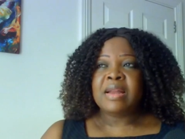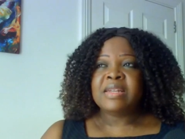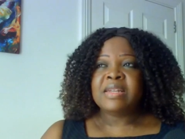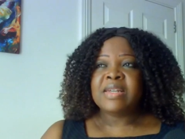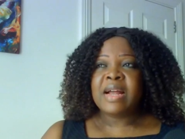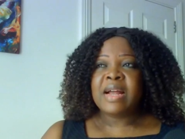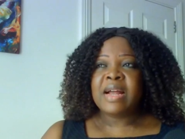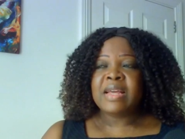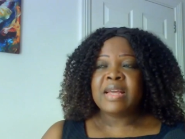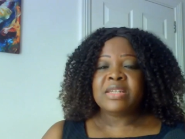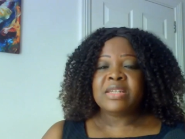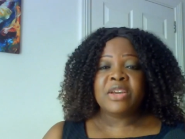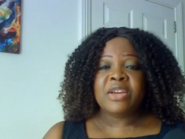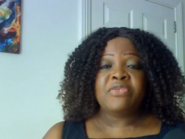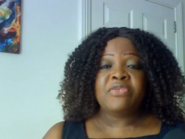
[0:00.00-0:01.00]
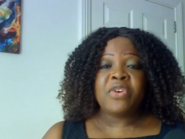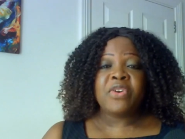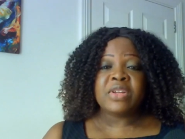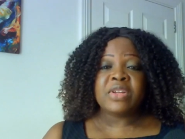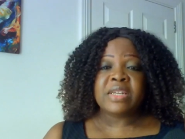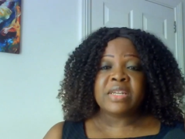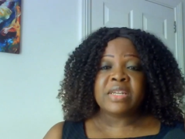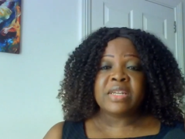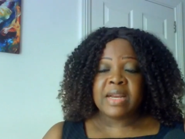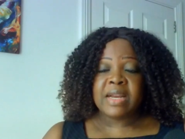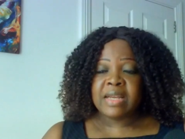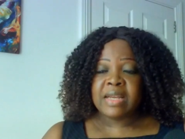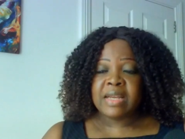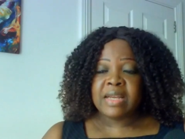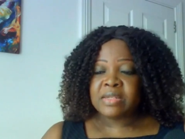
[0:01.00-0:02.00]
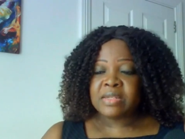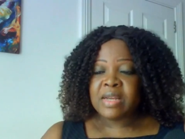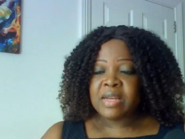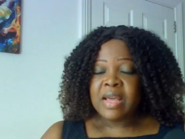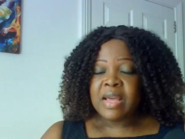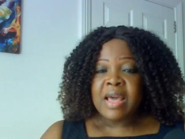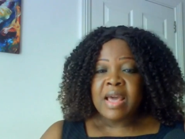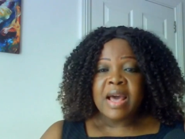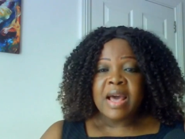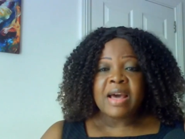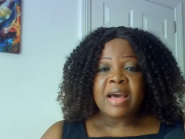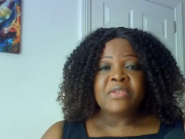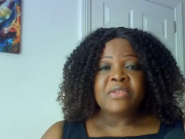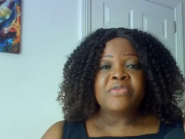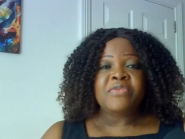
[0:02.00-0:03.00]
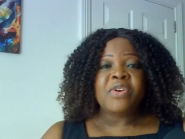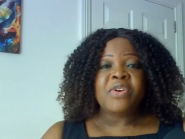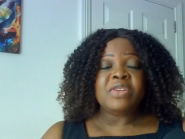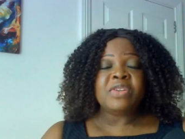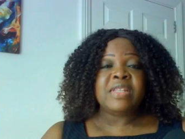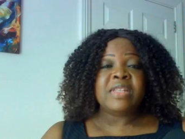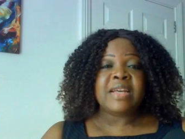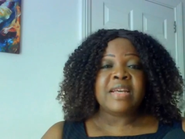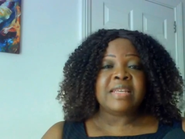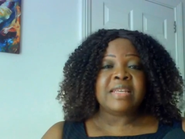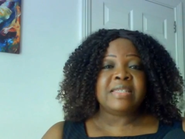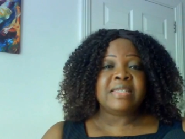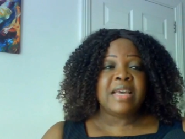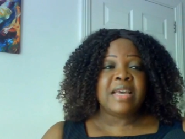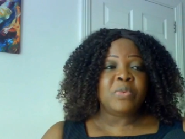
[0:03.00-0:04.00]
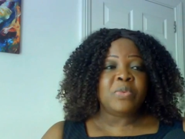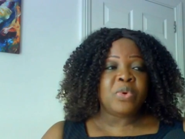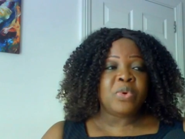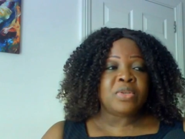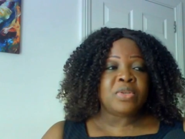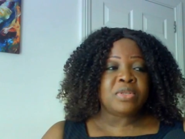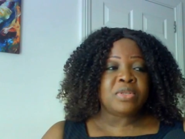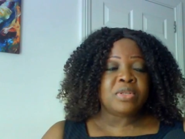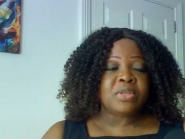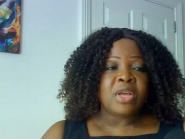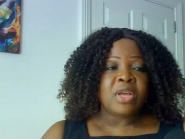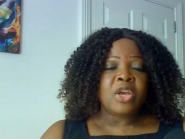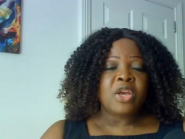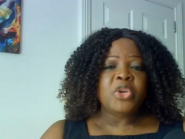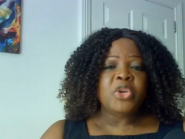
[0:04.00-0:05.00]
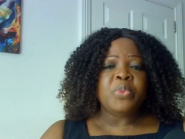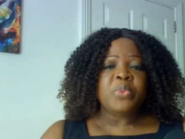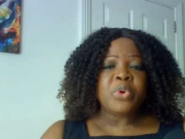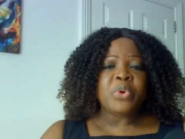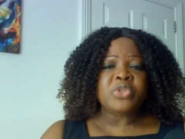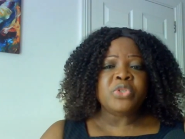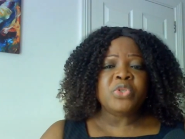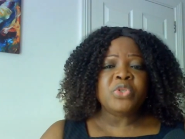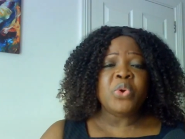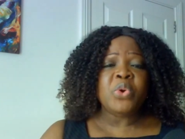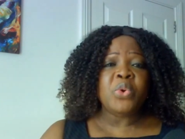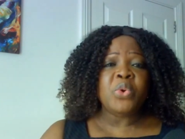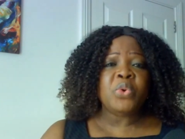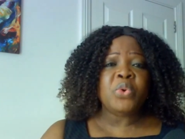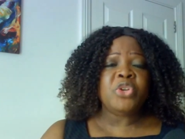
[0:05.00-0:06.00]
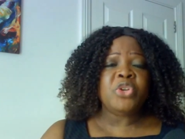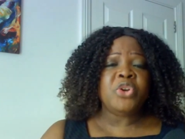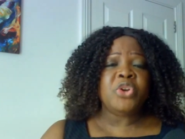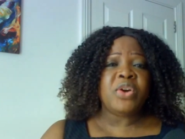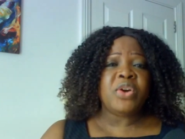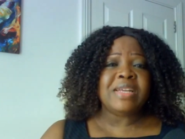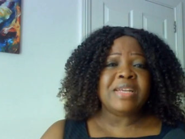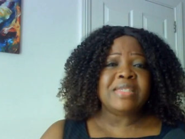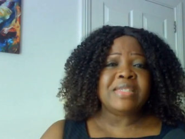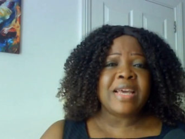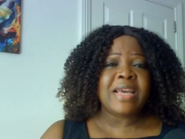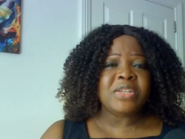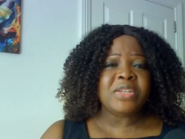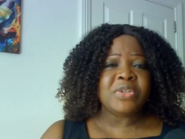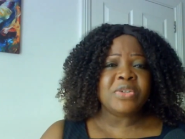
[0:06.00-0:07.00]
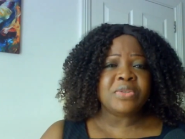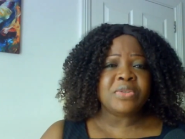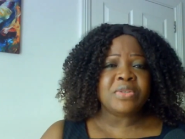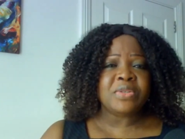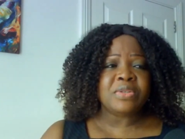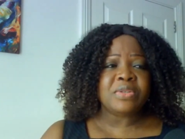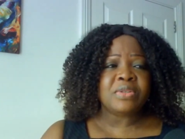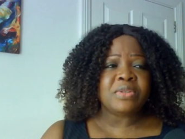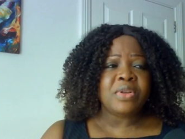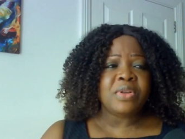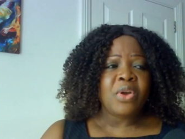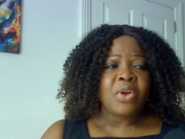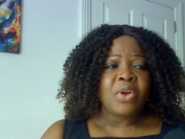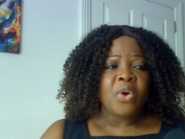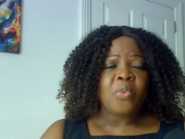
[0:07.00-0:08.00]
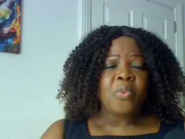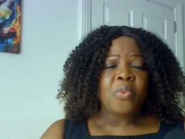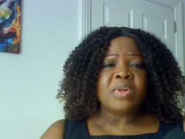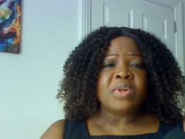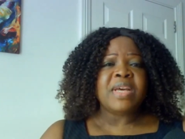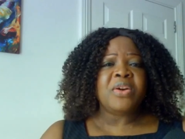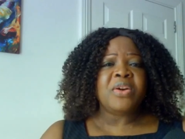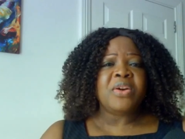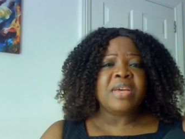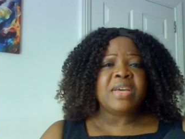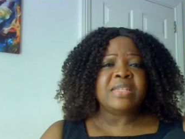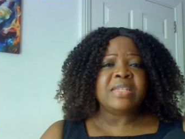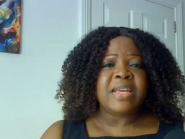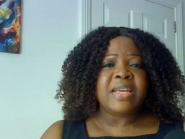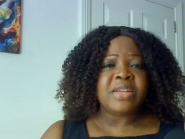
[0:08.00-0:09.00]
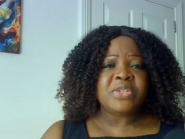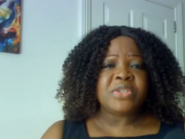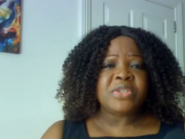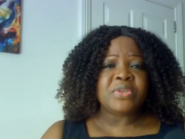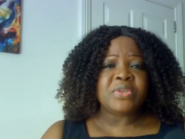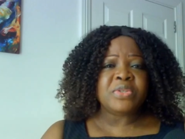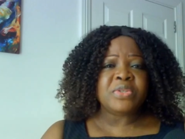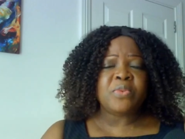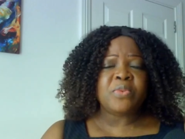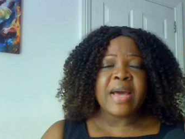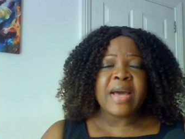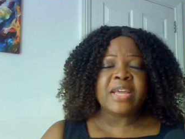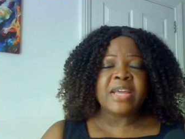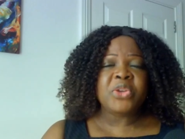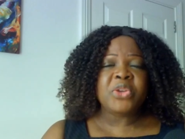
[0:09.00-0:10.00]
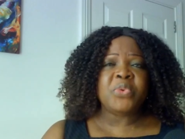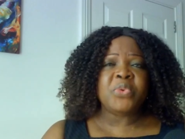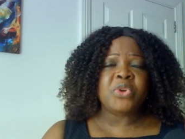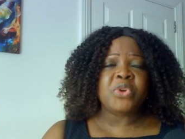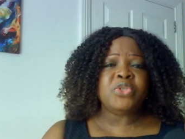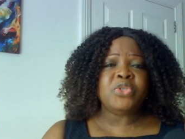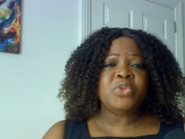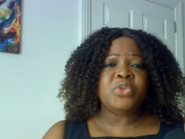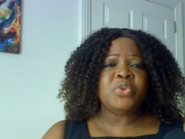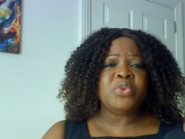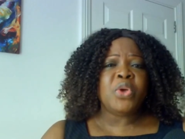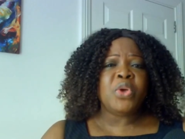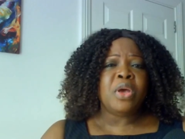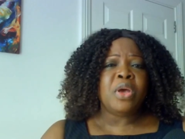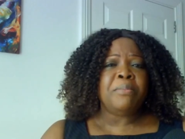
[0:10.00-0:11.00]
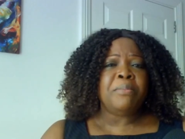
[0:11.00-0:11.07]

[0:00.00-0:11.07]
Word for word: and the challenge a four-day challenge and the first thing i said was you must know your intentions what are your intentions why do you want to